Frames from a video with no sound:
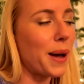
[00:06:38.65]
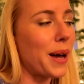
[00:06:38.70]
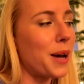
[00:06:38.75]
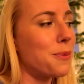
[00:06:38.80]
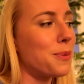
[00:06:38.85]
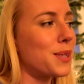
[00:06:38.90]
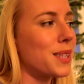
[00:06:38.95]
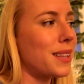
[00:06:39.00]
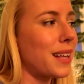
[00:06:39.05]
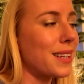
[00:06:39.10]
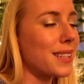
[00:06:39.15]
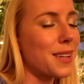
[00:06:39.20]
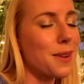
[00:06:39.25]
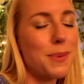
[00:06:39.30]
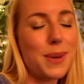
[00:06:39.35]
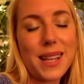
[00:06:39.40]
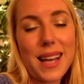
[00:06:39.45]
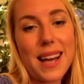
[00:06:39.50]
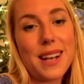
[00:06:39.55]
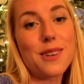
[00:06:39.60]
Um, so that's gonna
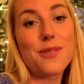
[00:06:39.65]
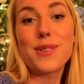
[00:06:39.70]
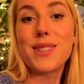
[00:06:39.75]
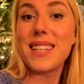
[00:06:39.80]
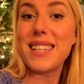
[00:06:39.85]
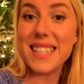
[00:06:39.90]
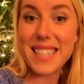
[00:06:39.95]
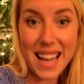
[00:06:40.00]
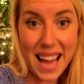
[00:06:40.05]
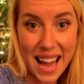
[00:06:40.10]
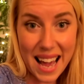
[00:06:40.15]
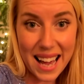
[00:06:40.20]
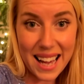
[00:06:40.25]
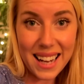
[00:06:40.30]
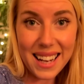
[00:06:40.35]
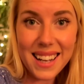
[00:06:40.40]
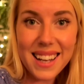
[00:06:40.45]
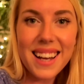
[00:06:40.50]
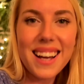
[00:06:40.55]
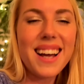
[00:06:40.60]
be the end of
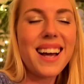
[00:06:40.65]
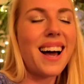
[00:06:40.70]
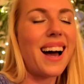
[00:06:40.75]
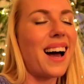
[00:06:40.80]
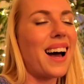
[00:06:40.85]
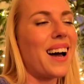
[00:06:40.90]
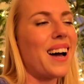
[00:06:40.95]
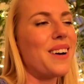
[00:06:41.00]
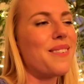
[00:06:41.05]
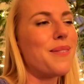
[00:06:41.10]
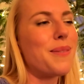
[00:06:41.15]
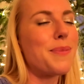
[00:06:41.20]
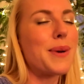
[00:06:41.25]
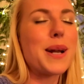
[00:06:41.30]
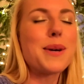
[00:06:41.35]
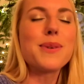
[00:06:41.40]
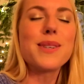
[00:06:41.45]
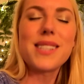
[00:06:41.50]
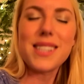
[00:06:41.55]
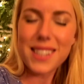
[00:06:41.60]
today. Um, but
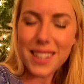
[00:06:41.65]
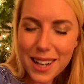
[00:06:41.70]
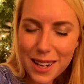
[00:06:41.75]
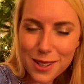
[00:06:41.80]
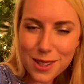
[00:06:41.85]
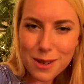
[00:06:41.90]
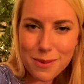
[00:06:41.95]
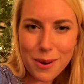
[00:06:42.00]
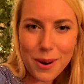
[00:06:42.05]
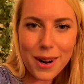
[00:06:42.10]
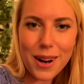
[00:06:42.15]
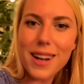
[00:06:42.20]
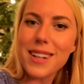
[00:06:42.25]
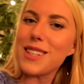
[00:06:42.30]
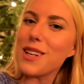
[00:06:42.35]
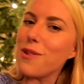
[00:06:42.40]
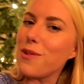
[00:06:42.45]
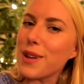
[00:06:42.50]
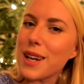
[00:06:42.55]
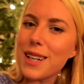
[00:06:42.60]
I will see you guys tomorrow.
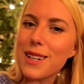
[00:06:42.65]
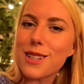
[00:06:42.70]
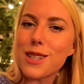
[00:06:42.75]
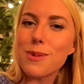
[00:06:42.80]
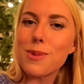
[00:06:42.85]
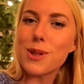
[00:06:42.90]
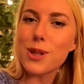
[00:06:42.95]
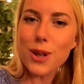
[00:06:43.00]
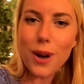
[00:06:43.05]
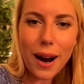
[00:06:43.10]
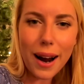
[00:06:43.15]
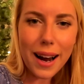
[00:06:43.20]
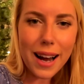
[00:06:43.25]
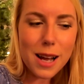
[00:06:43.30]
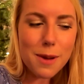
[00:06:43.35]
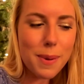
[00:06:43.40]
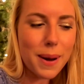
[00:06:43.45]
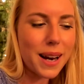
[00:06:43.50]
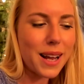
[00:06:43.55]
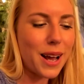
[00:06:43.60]
Don't forget to
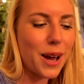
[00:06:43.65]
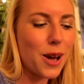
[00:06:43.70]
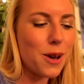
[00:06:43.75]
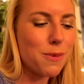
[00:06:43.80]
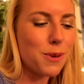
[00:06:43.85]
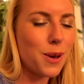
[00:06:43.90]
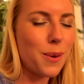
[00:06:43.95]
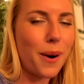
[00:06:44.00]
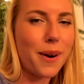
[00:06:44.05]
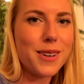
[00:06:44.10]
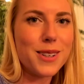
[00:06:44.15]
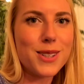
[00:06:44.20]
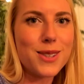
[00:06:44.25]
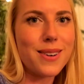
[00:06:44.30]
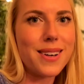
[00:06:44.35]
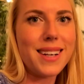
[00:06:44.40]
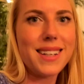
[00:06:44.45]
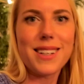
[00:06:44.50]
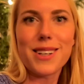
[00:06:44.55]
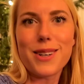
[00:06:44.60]
subscribe and I hope you are
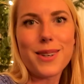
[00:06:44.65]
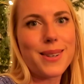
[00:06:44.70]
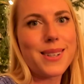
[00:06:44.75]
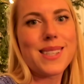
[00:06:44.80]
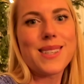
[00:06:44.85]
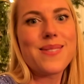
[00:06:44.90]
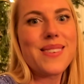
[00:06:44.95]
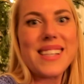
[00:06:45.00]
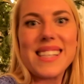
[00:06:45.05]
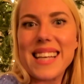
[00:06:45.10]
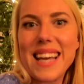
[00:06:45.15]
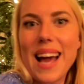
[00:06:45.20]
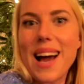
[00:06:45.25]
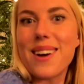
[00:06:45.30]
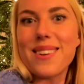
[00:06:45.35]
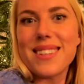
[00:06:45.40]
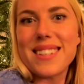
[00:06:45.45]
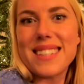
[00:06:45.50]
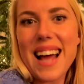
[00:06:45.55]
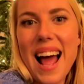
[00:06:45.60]
enjoying the Christmas
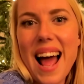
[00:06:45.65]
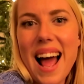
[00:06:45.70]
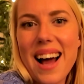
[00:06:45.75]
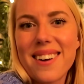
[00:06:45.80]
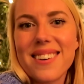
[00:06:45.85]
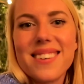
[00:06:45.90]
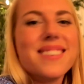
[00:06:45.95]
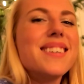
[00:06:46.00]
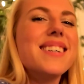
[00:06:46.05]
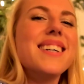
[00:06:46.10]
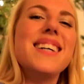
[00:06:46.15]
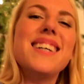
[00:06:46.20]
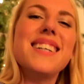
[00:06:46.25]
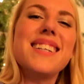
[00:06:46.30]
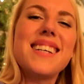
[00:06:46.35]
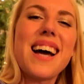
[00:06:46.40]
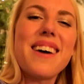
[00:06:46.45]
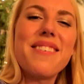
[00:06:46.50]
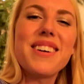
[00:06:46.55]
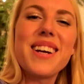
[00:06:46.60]
countdown.
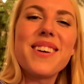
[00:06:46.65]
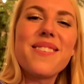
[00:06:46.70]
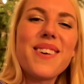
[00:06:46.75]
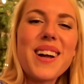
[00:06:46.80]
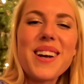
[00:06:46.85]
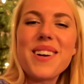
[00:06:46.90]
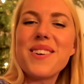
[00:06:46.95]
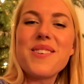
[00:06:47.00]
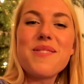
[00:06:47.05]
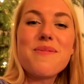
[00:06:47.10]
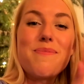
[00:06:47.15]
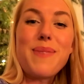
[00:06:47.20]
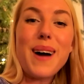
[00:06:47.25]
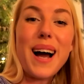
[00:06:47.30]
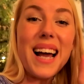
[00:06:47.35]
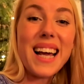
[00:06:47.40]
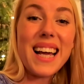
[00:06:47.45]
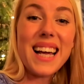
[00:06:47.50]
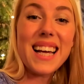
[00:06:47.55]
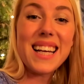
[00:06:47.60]
Have a good one.
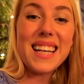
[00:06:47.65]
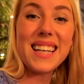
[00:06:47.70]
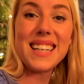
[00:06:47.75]
Bye.